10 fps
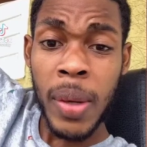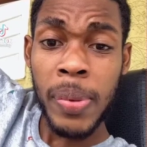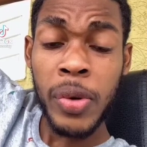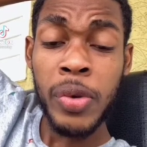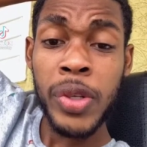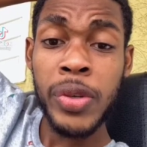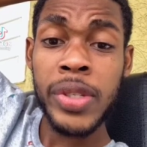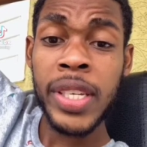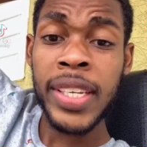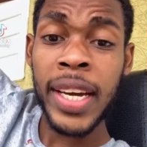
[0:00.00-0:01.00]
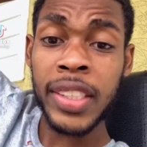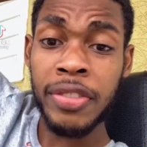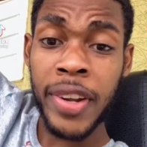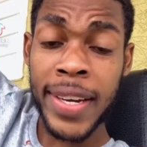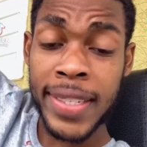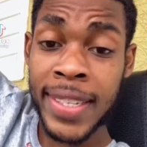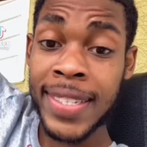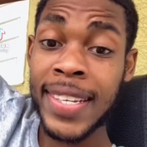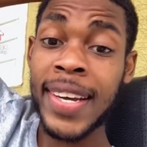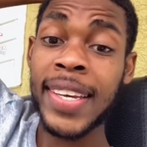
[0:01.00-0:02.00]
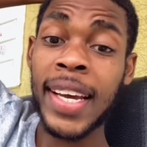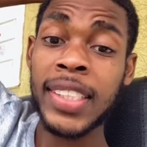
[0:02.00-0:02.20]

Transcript: who used to catch flights instead of catching